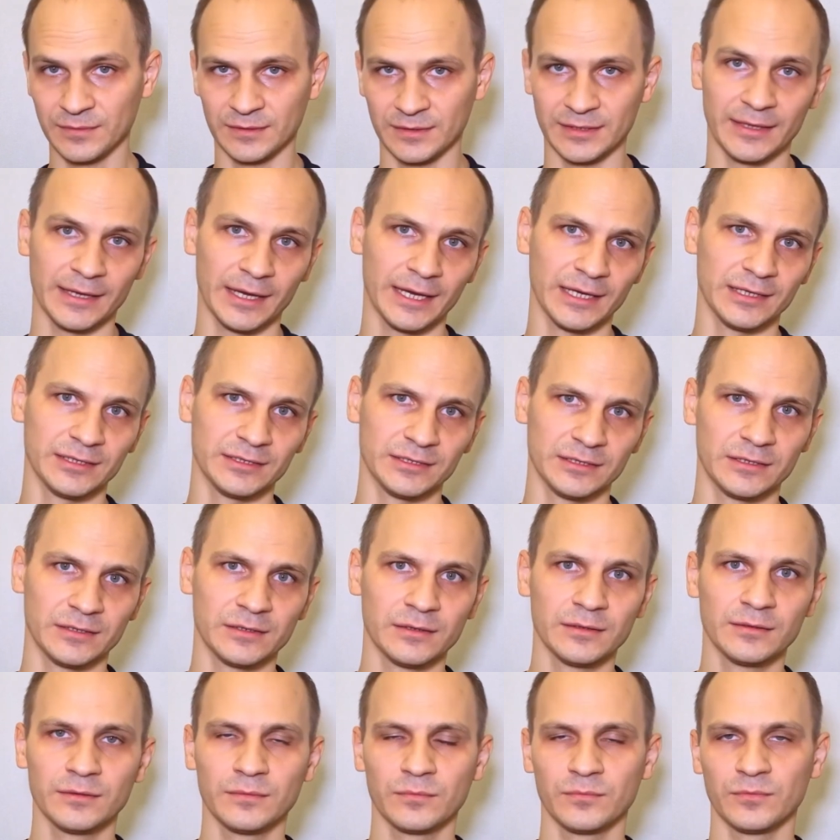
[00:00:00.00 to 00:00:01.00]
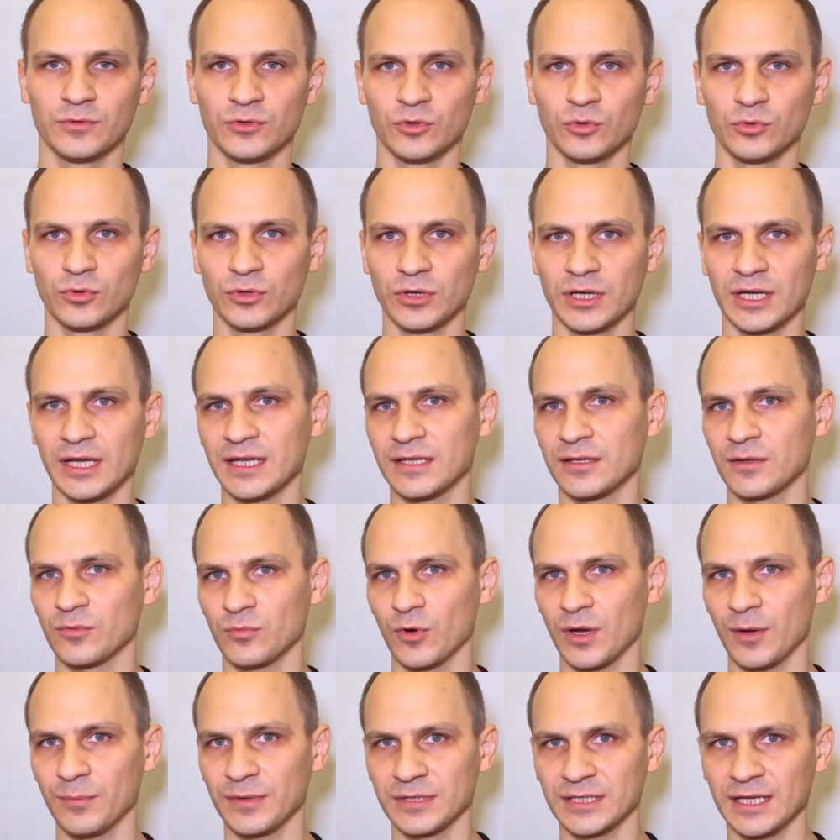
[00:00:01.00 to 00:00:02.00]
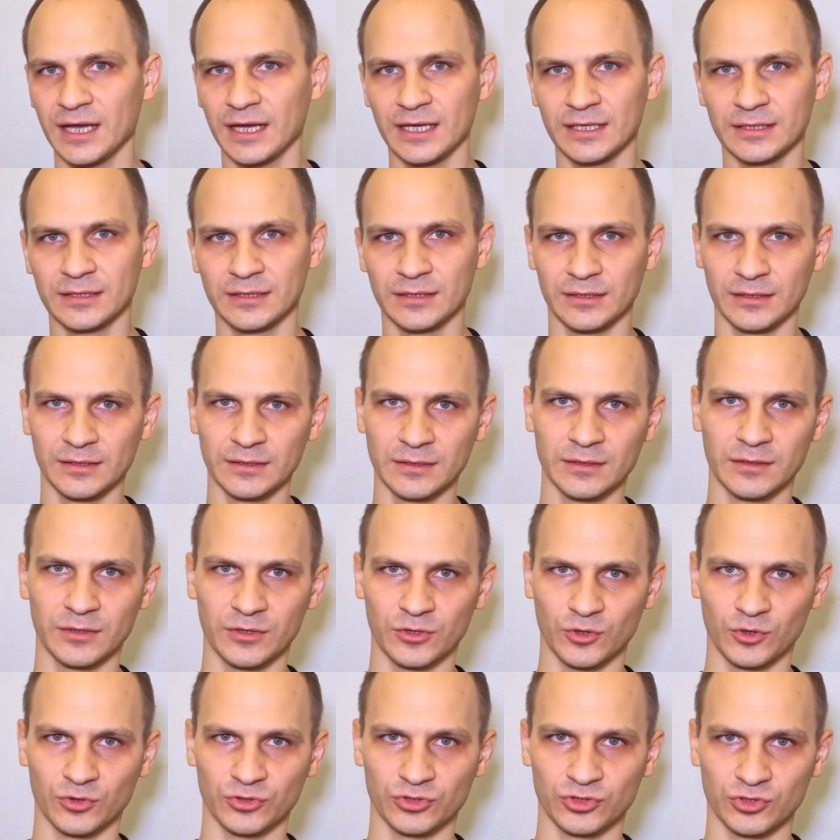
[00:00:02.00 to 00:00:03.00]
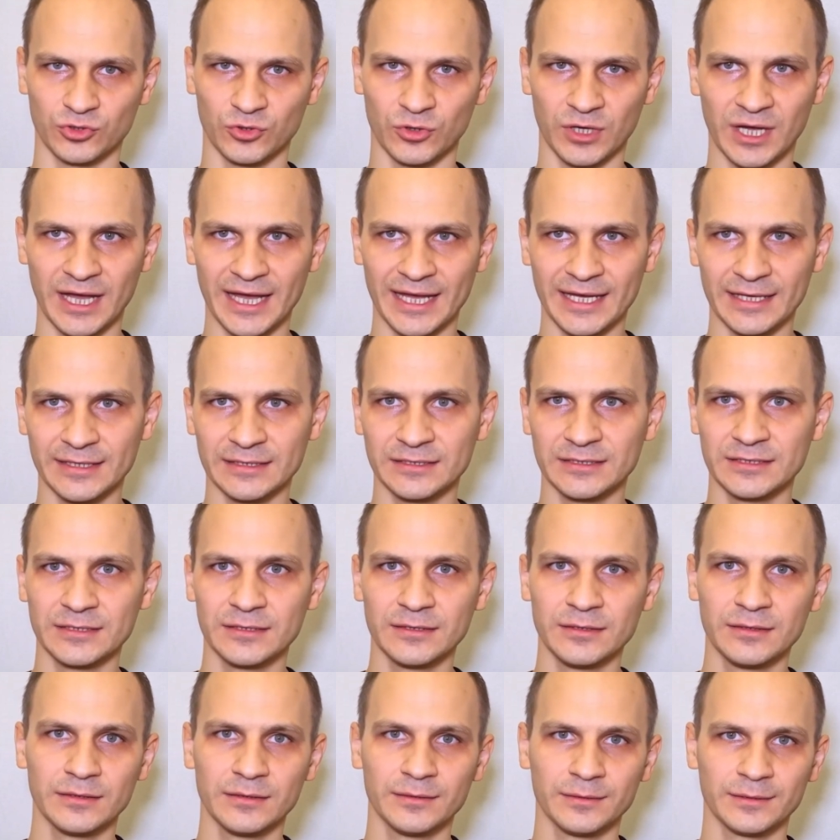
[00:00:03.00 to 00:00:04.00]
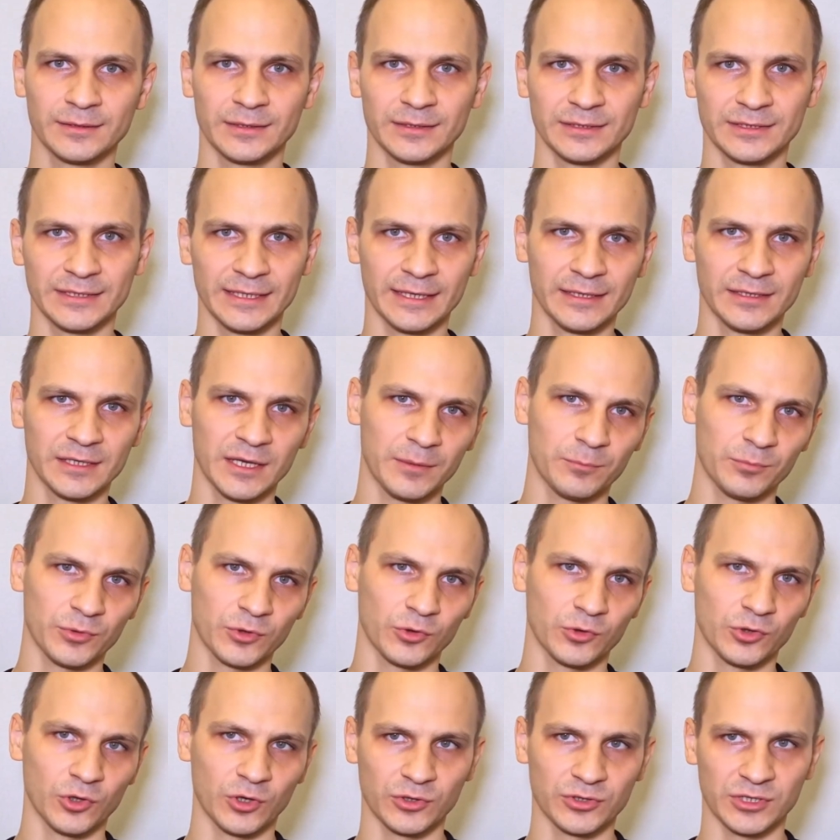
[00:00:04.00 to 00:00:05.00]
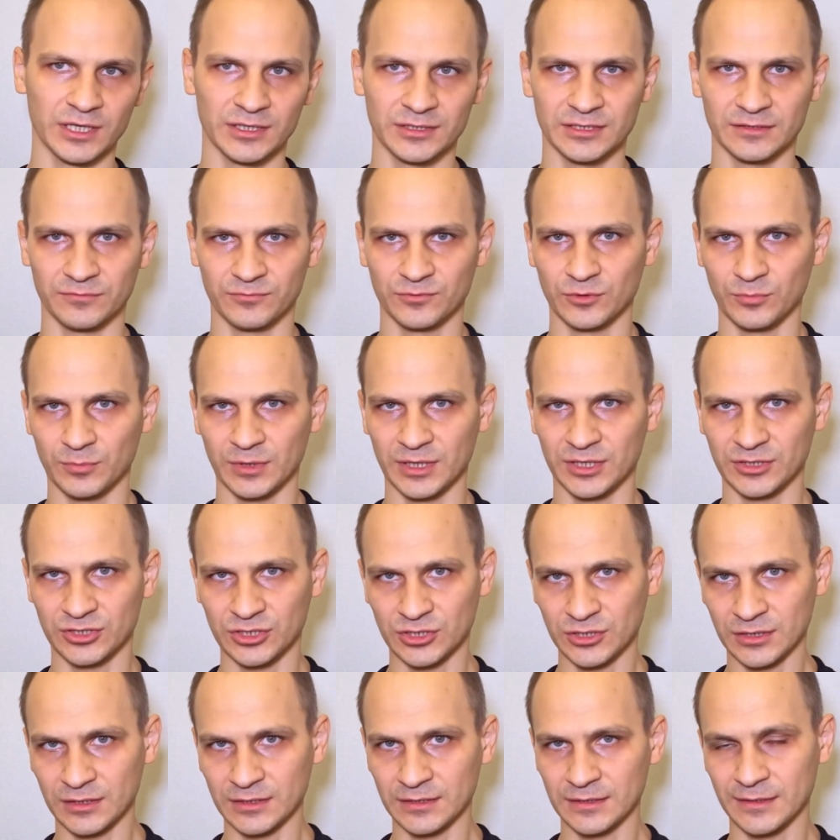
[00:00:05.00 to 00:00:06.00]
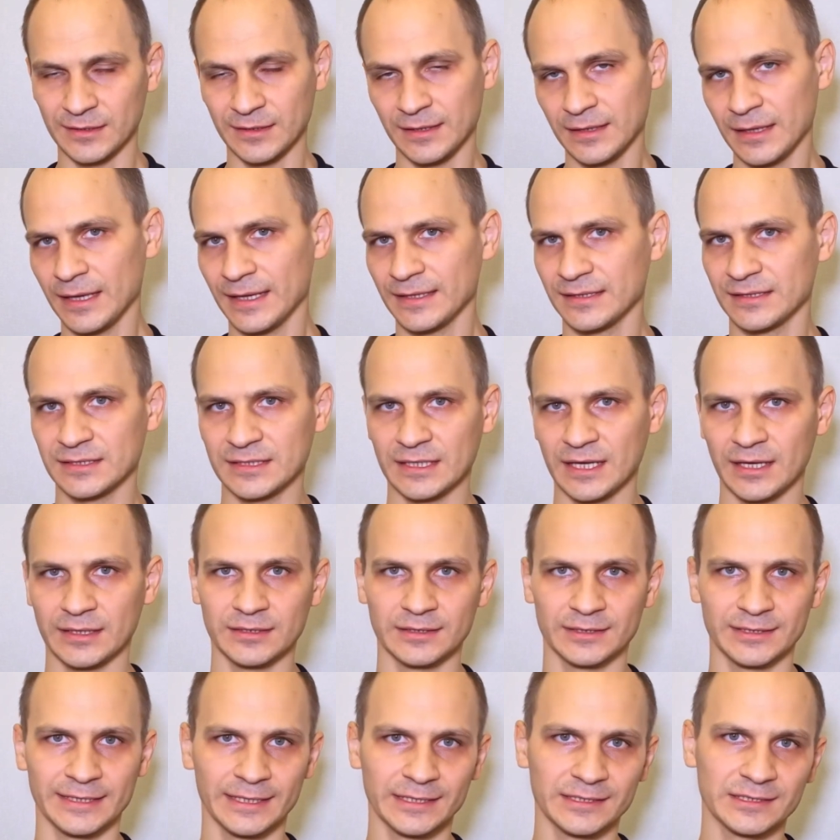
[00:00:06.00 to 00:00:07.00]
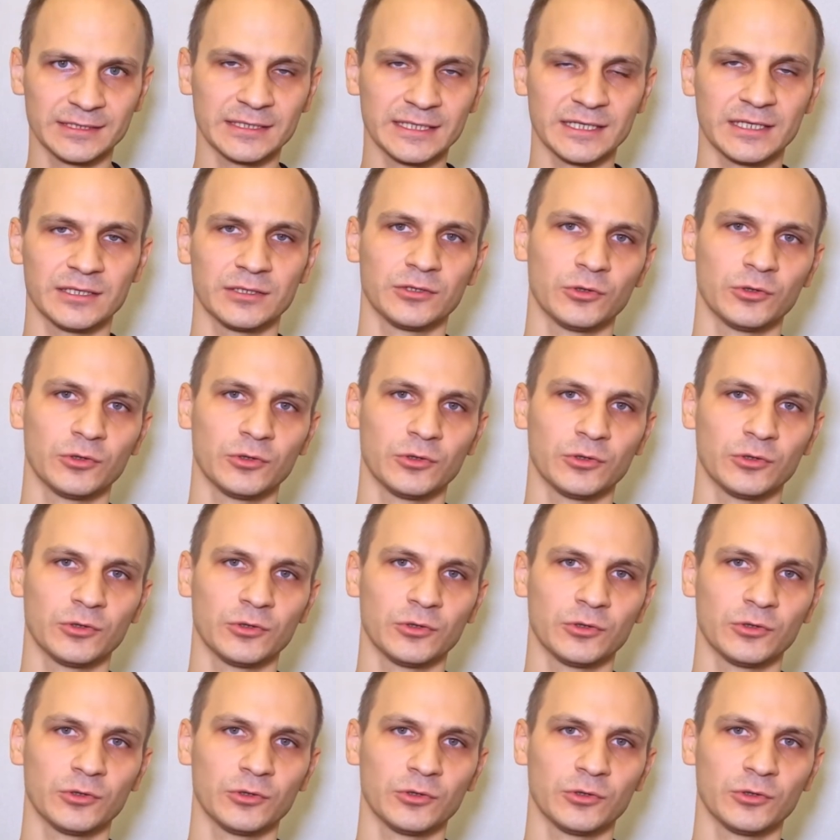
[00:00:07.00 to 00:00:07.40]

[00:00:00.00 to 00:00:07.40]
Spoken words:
Next, you create a website, launch your ads, set up your contact information, and start testing